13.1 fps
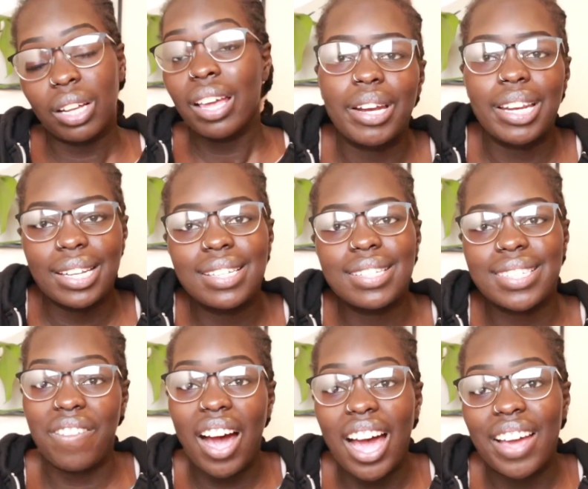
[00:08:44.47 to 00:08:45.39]
But it is
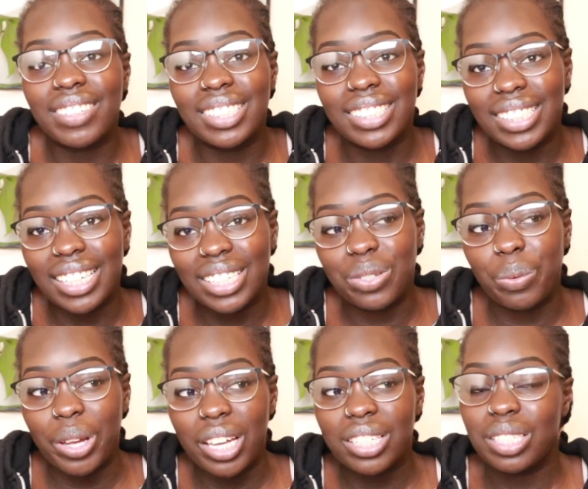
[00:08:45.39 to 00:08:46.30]
5 to 6
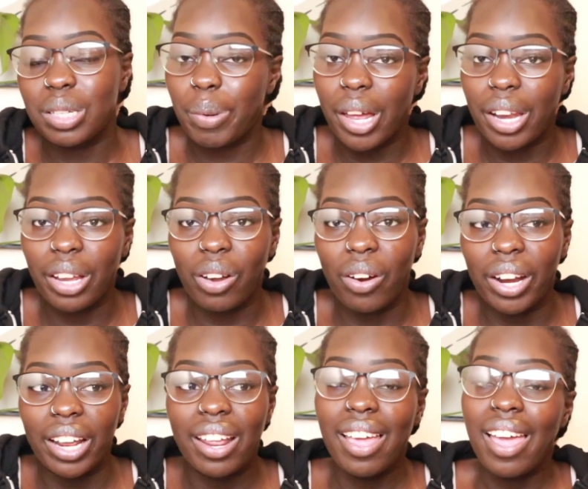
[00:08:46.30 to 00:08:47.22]
weeks depending on
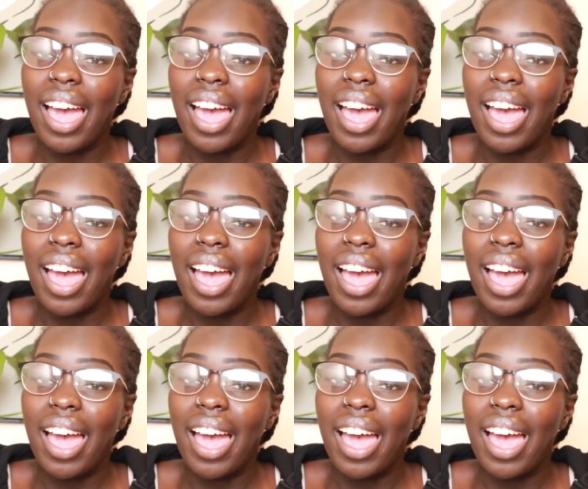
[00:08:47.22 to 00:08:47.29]
it.